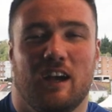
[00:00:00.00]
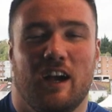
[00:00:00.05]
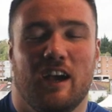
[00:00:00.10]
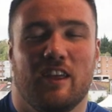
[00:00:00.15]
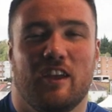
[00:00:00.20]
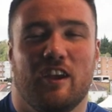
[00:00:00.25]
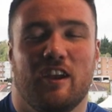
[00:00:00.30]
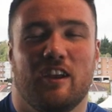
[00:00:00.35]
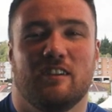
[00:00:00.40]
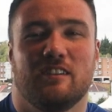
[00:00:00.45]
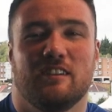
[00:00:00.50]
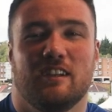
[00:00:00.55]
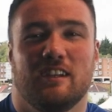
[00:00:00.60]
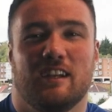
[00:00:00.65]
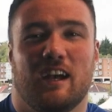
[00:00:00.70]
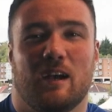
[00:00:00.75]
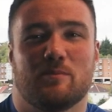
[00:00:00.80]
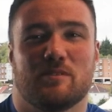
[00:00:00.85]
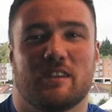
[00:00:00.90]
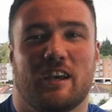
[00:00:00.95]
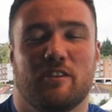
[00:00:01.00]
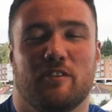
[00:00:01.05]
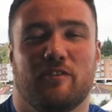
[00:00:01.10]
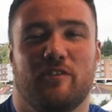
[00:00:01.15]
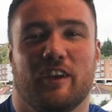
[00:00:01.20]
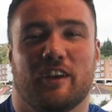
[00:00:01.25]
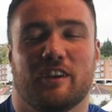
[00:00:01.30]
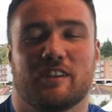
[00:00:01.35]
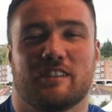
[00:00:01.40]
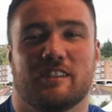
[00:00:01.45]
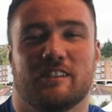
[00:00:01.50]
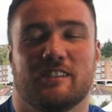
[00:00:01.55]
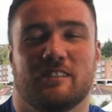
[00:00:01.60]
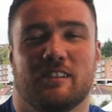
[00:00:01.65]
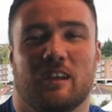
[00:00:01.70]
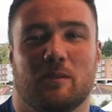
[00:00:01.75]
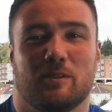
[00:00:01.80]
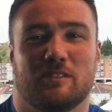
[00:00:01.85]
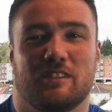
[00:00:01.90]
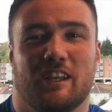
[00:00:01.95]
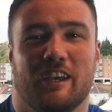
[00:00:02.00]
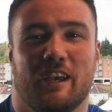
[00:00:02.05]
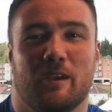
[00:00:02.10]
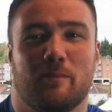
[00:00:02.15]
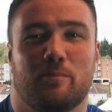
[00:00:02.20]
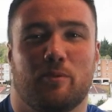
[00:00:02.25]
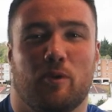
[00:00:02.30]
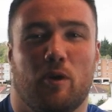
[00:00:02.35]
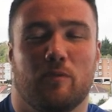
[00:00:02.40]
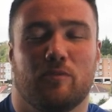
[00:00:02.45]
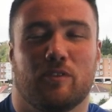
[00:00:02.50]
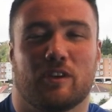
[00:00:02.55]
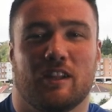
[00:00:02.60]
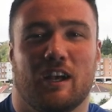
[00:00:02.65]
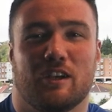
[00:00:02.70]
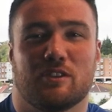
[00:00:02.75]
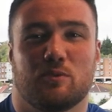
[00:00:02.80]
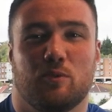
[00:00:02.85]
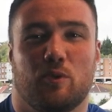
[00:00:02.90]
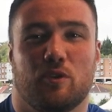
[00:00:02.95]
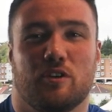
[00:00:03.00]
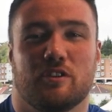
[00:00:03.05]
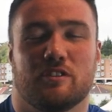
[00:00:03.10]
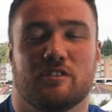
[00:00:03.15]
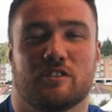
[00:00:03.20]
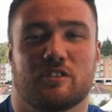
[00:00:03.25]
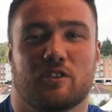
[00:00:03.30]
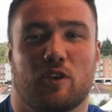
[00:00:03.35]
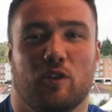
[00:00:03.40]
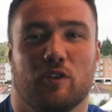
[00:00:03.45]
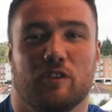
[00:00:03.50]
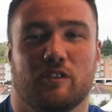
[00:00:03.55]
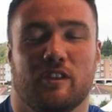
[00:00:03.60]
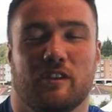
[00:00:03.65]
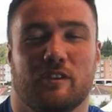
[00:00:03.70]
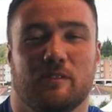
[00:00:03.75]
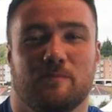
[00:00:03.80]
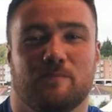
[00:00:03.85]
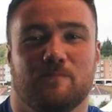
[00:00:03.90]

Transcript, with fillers: Hi there, I'm Zander Fagerson. I'm a tight head prop for Glasgow Warriors in Scotland.